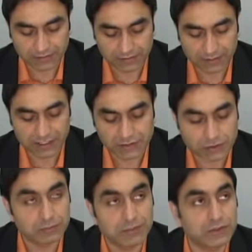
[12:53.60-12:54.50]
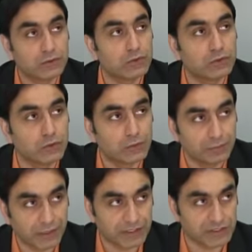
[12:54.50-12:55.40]
There should be two
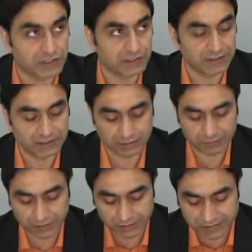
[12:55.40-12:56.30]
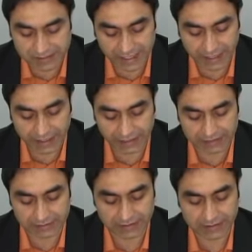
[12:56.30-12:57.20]
picture in the previous ayat
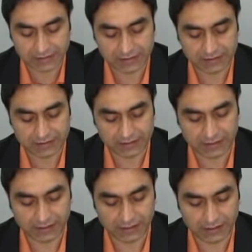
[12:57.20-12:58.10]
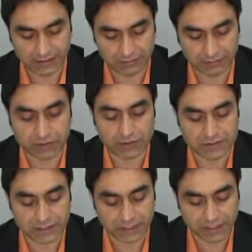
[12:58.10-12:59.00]

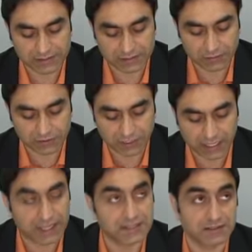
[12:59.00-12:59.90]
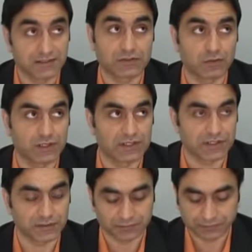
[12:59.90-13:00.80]
because Allah Azza wa Jalla asked this question.